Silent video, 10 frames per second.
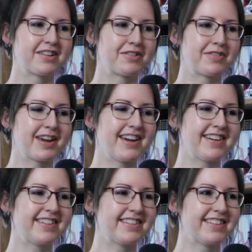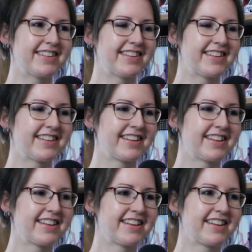Oh, yeah.
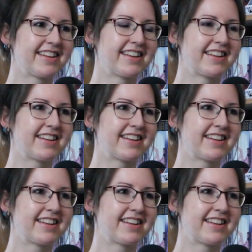They're